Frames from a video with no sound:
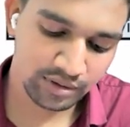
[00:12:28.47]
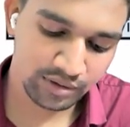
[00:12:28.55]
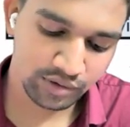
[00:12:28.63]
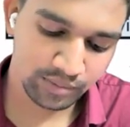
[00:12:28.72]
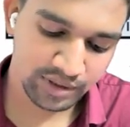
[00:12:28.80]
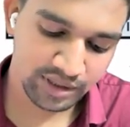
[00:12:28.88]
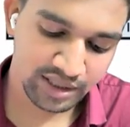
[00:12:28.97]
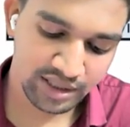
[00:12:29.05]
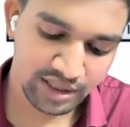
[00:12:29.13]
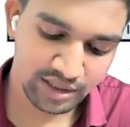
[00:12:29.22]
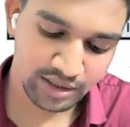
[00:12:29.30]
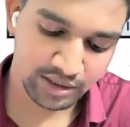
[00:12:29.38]

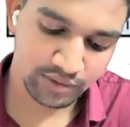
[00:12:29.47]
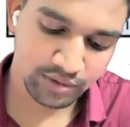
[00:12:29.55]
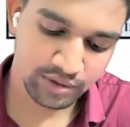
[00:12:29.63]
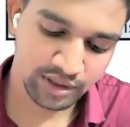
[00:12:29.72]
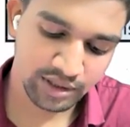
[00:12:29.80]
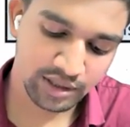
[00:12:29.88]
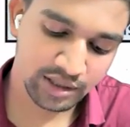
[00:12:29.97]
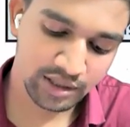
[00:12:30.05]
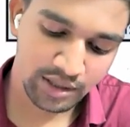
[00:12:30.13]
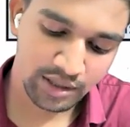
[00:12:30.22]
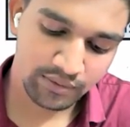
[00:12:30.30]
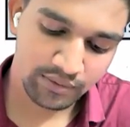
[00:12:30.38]
superintendent over here,
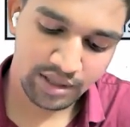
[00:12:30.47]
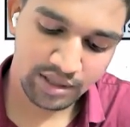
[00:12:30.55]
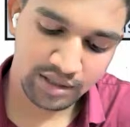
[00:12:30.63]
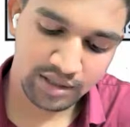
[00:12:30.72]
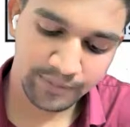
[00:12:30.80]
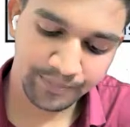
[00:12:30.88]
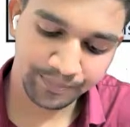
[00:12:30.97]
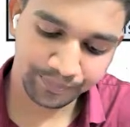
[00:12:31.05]
where the